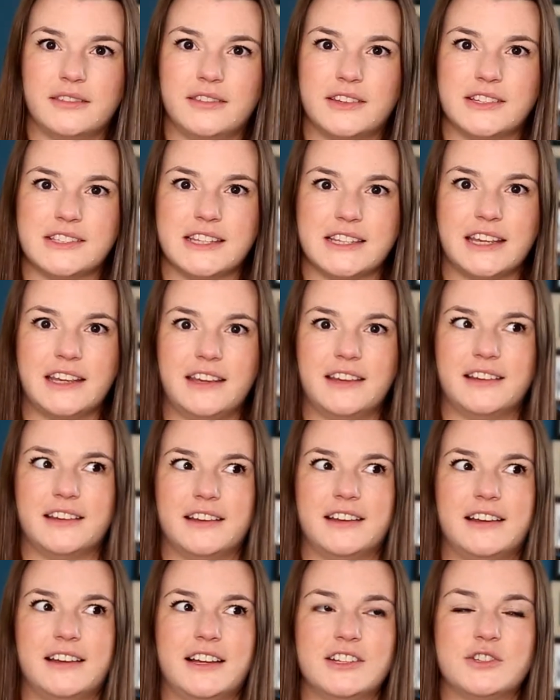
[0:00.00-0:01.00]
The slight,
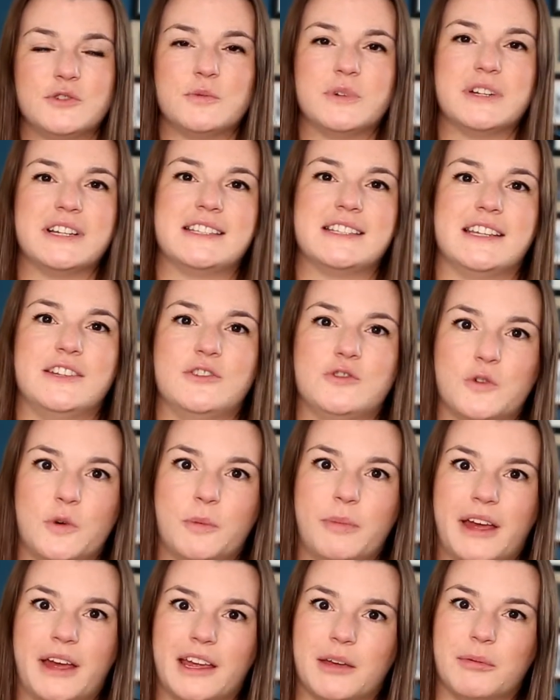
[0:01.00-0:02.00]
I don't want to say
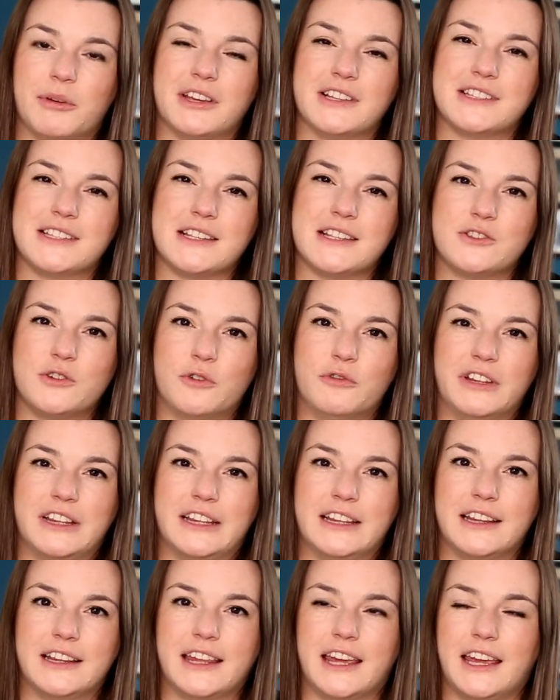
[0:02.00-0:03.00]
drawback because that's not
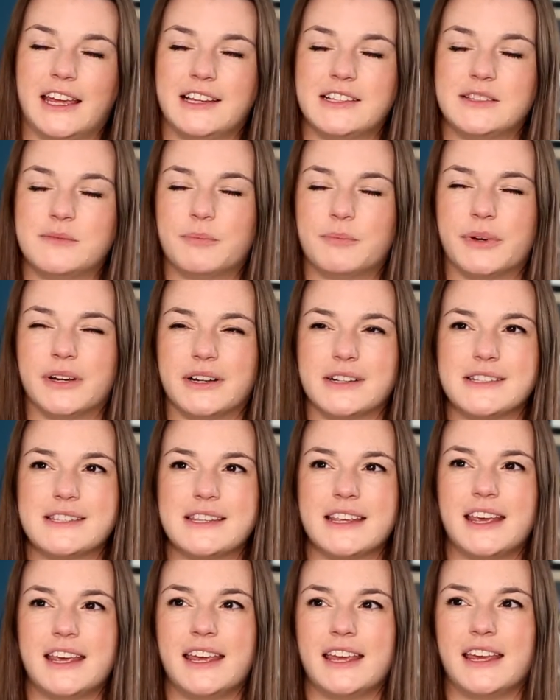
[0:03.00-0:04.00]
really the case, but
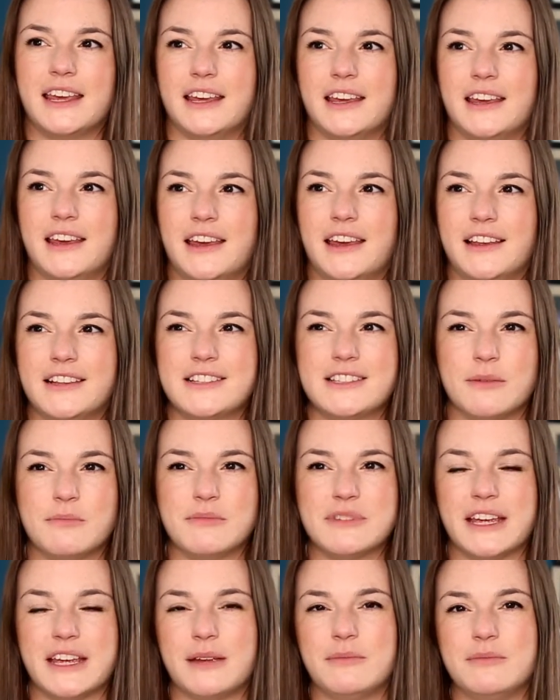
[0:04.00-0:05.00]

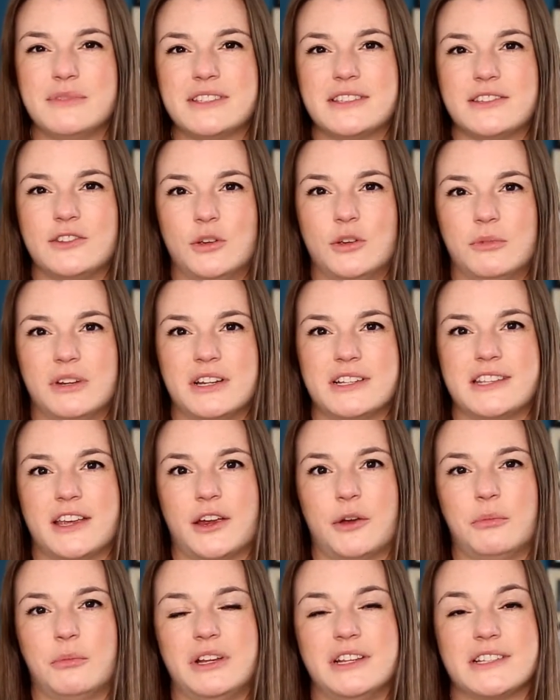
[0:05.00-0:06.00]
sometimes humanist
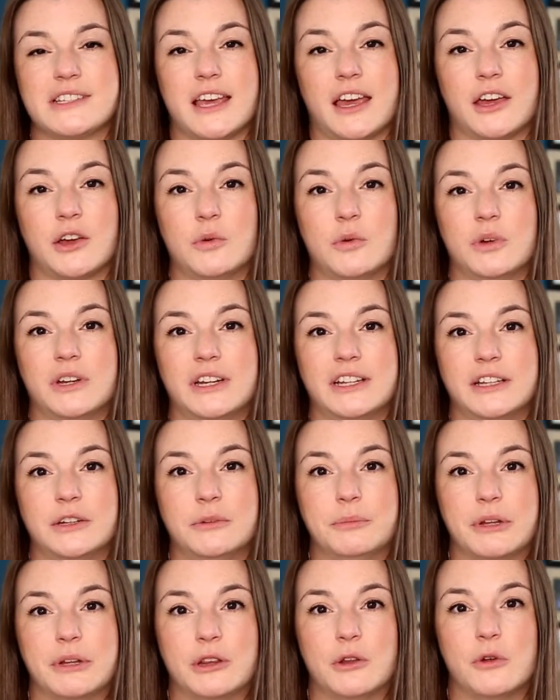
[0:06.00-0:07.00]
ceremonies can go on a
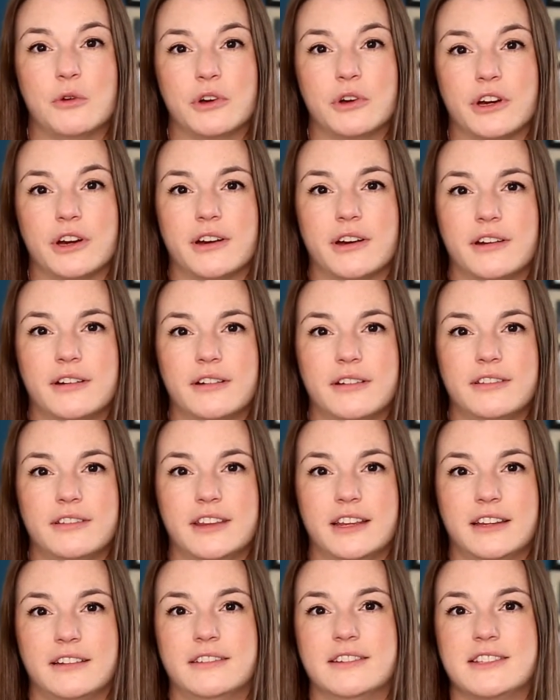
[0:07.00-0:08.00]
little bit longer
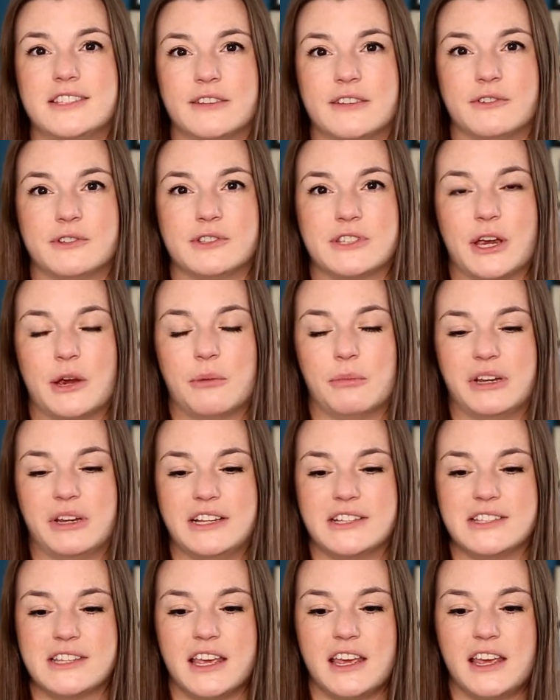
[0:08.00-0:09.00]
than civil
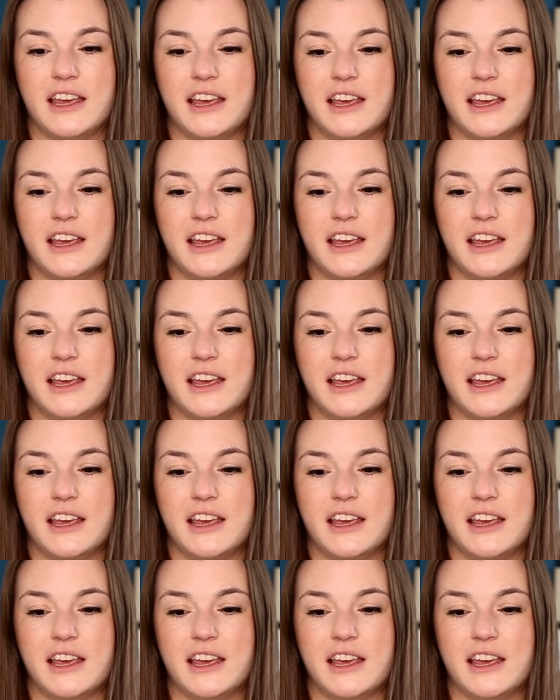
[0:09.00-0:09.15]
ceremonies.